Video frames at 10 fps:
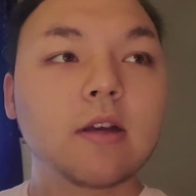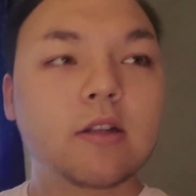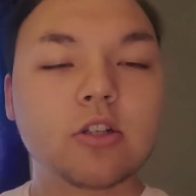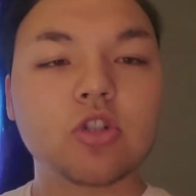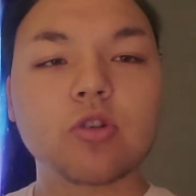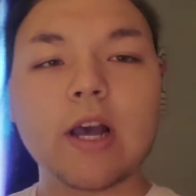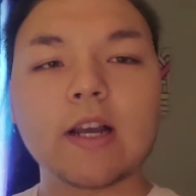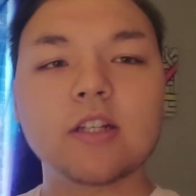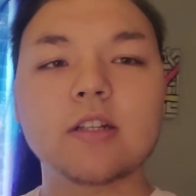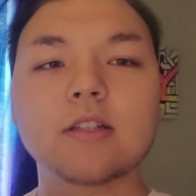
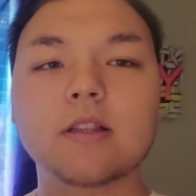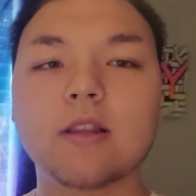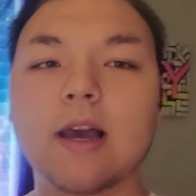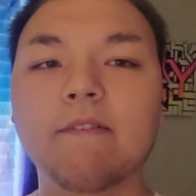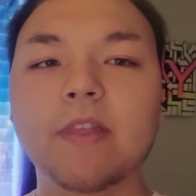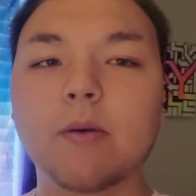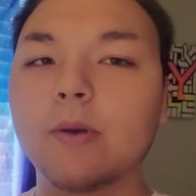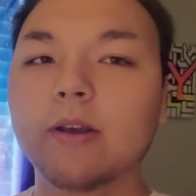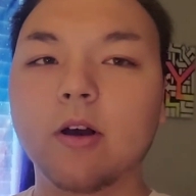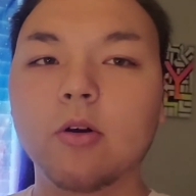distractions in life that
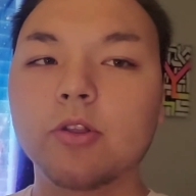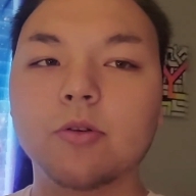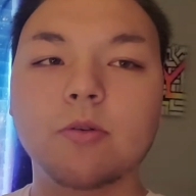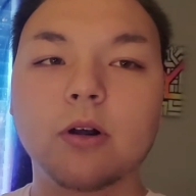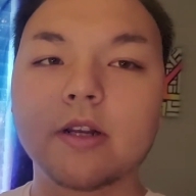we go through